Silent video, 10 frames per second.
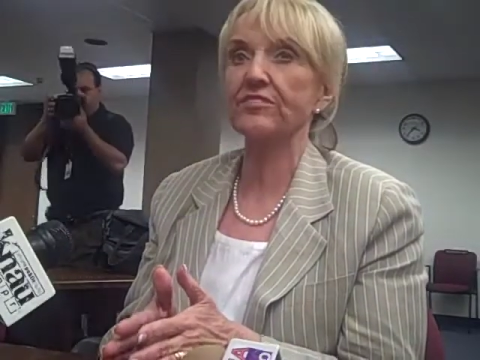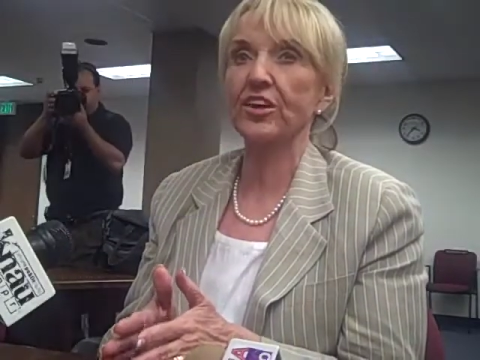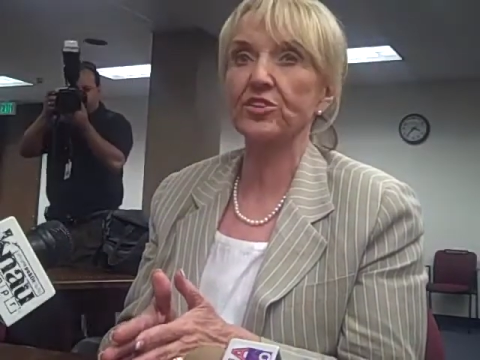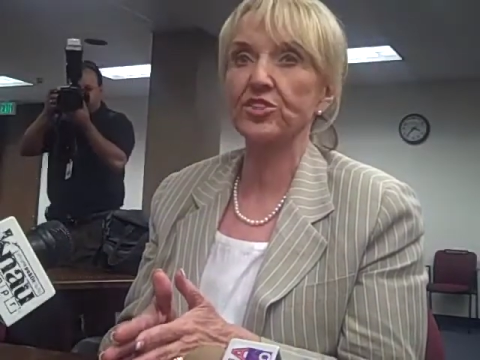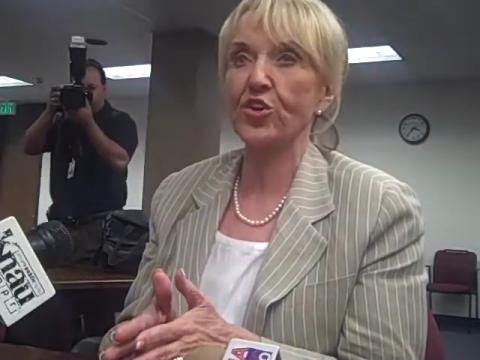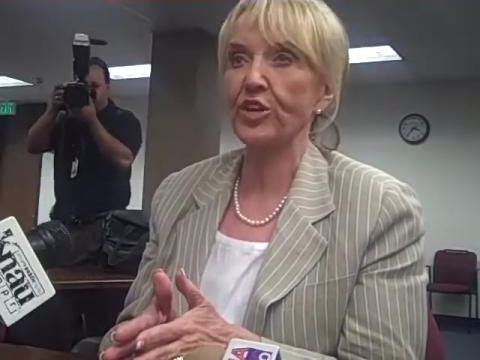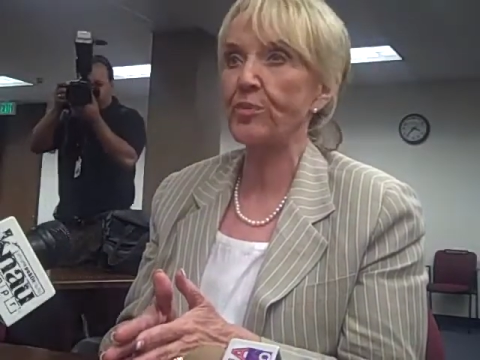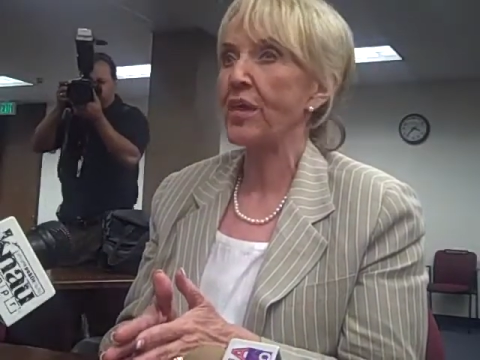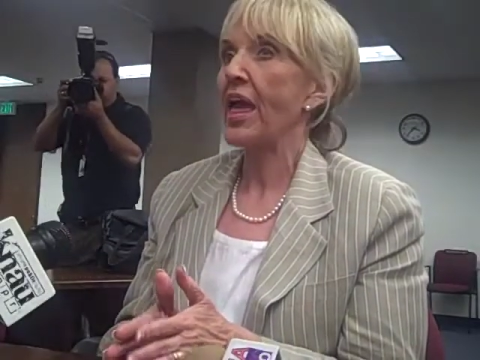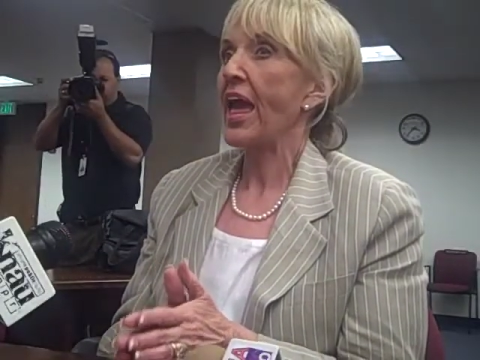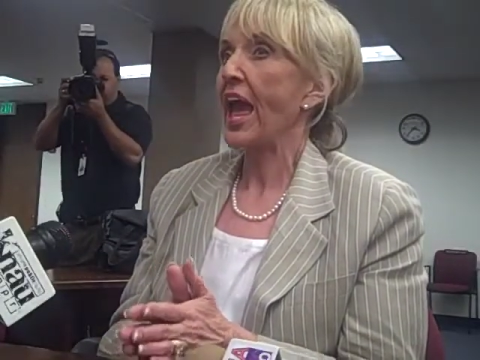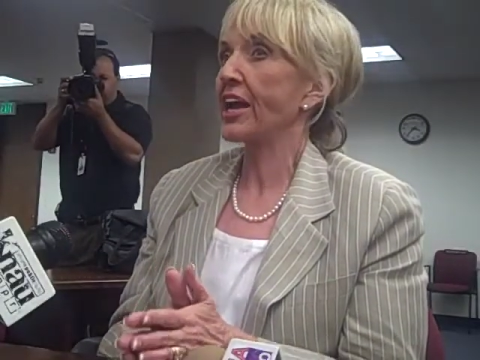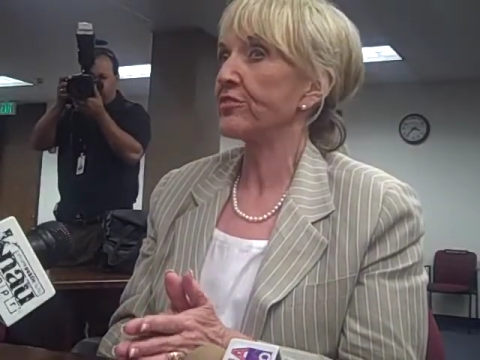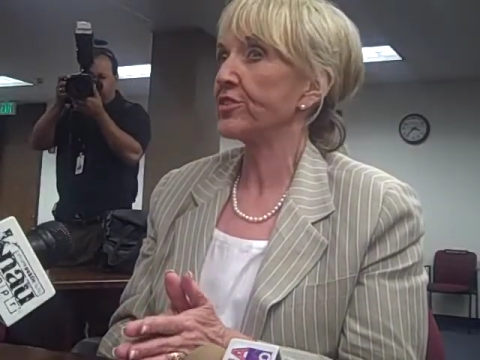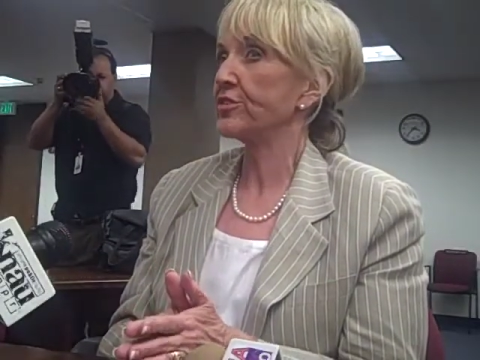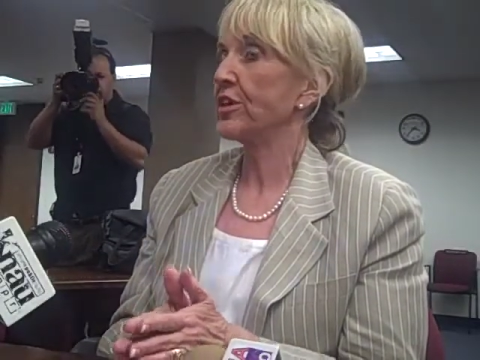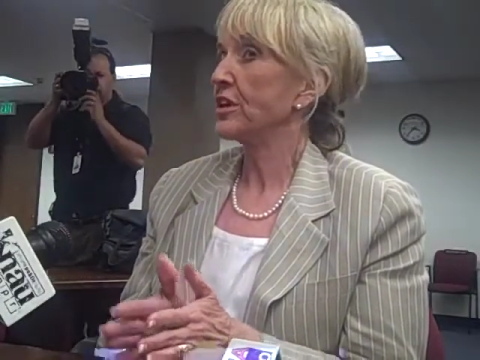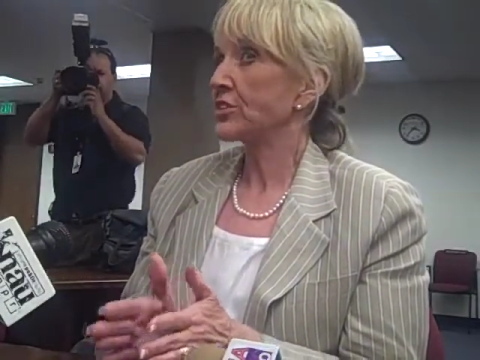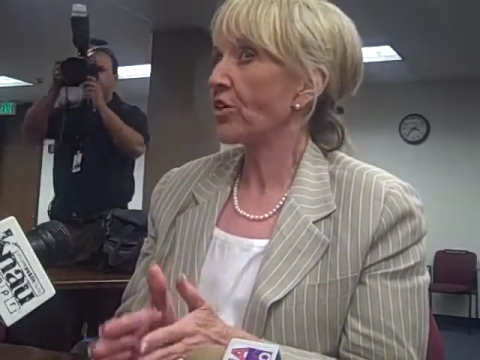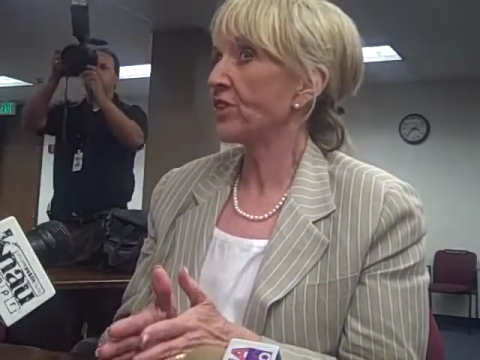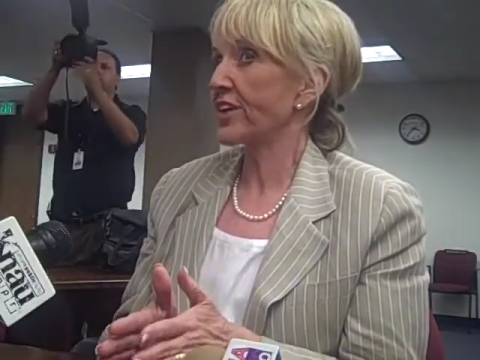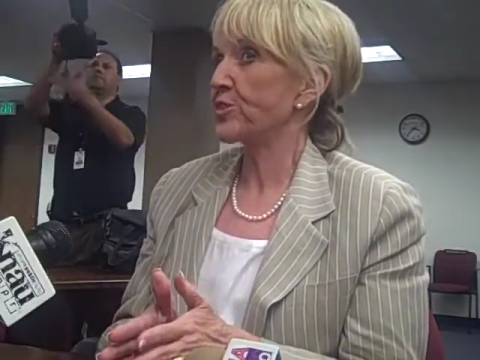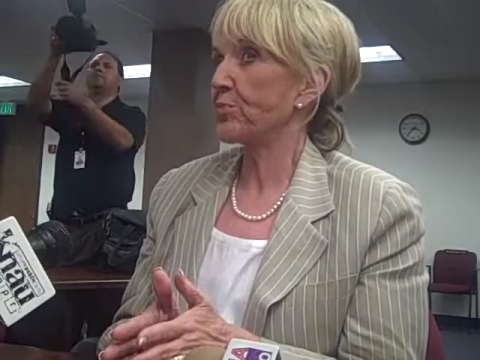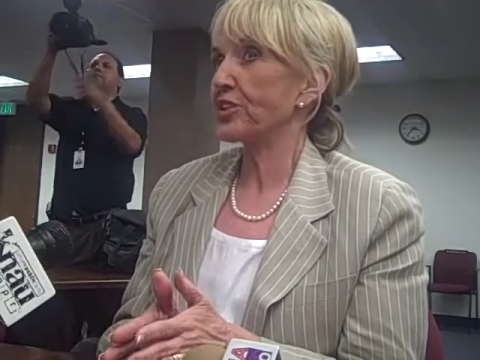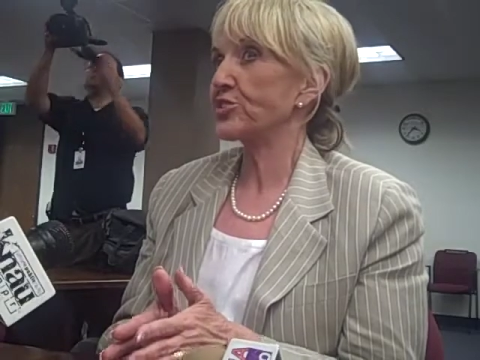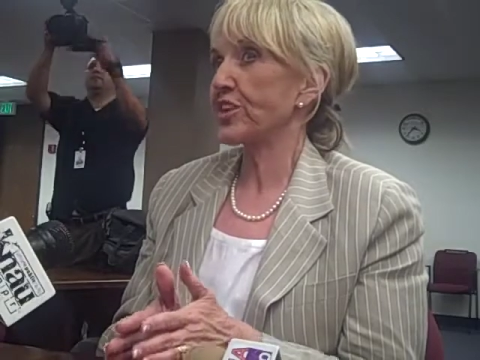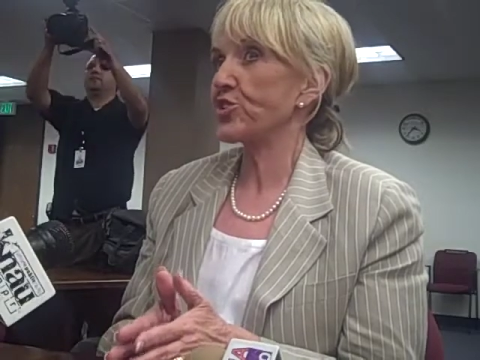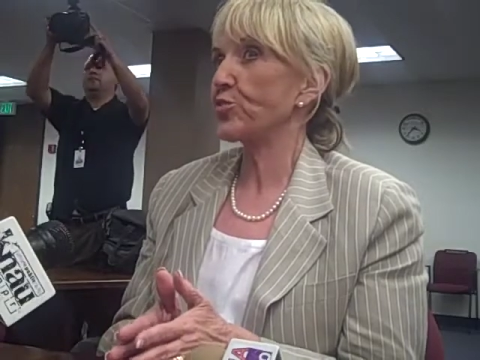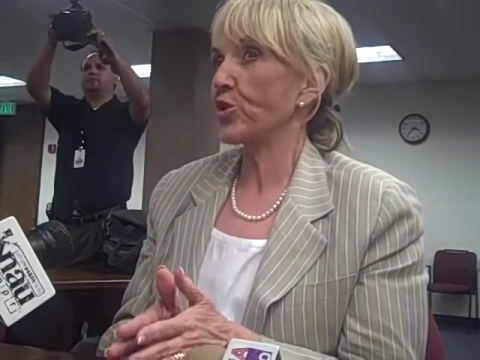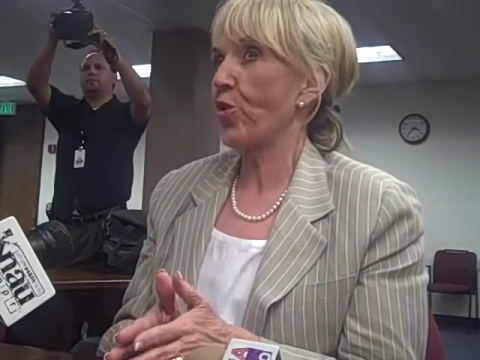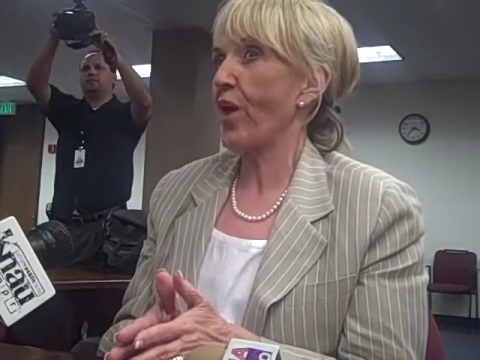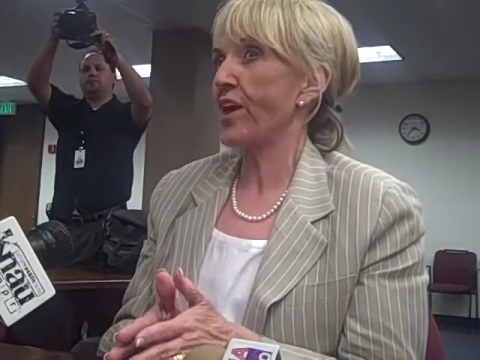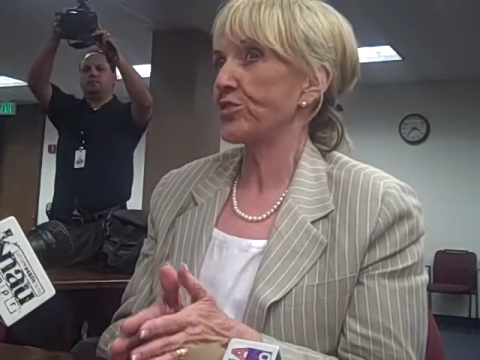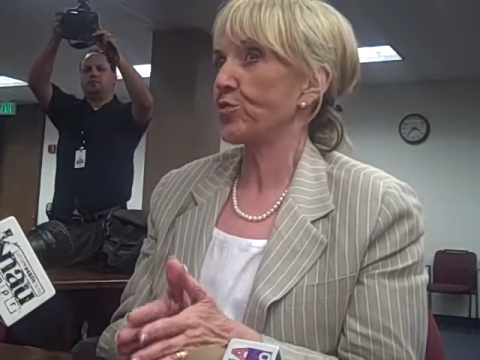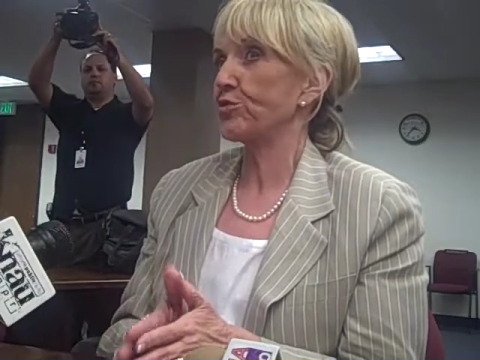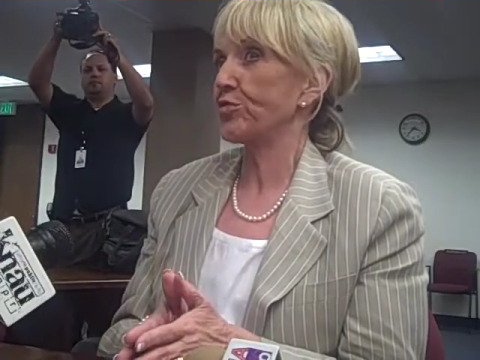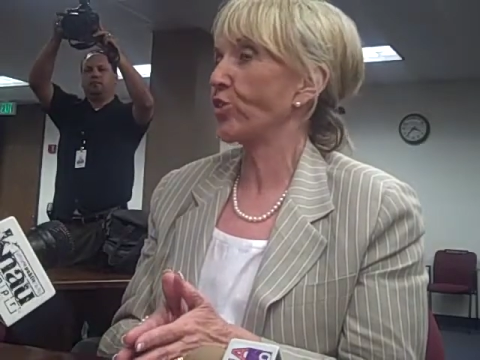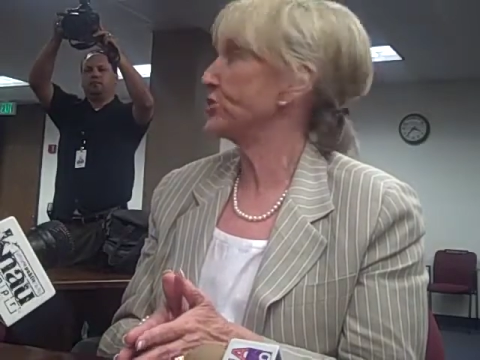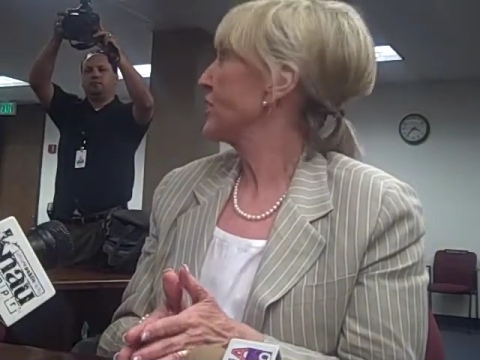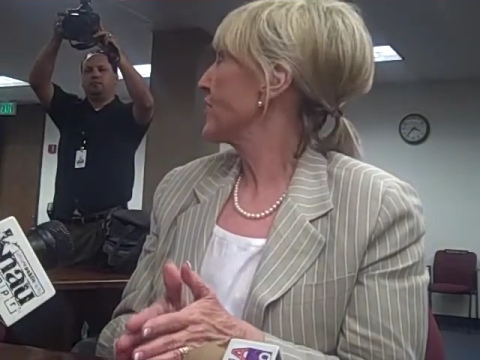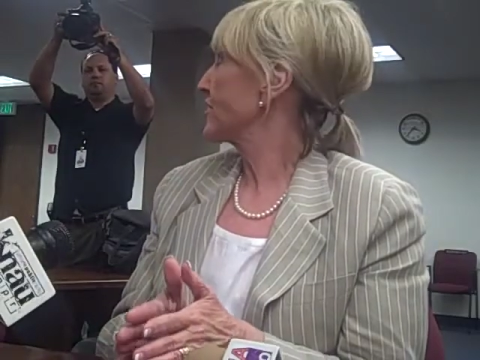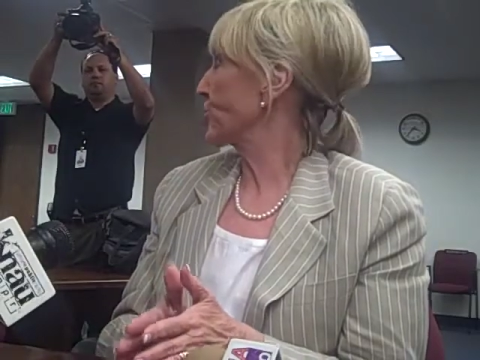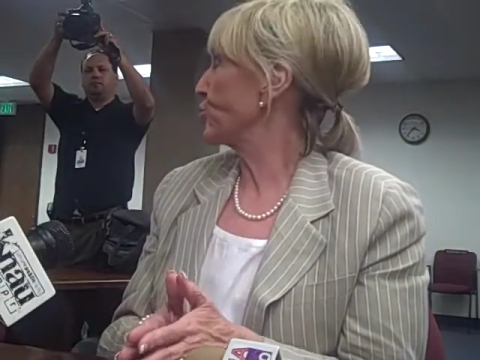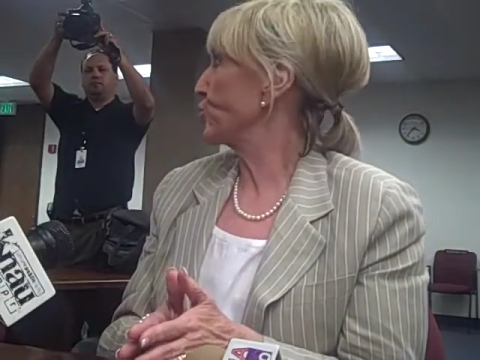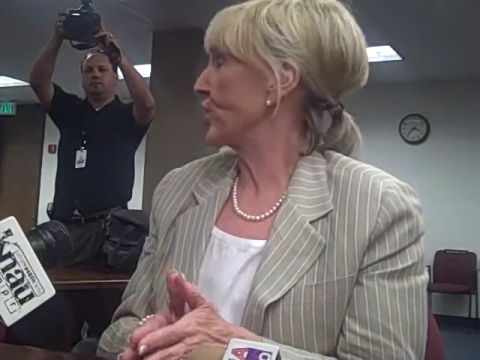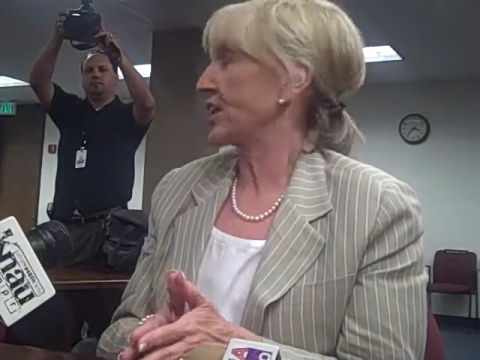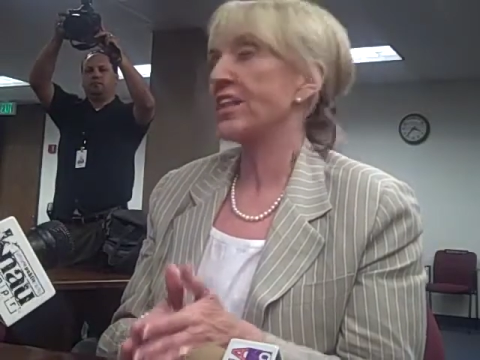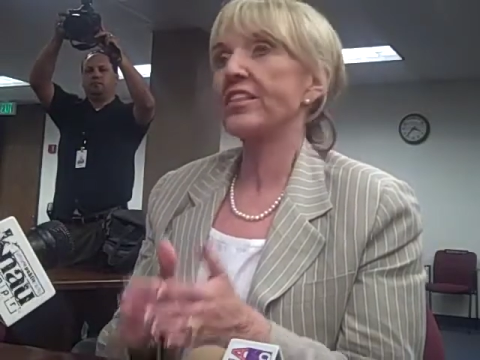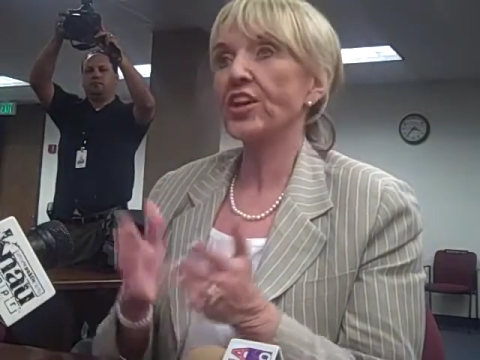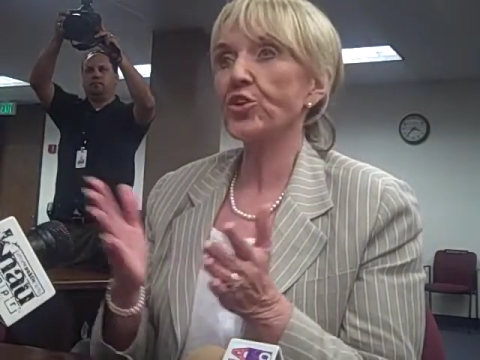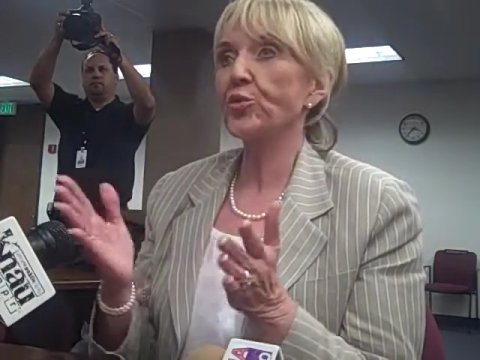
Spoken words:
of Arizona. And if you don't like the budget, then you would go out and you would vote that you win it. And then you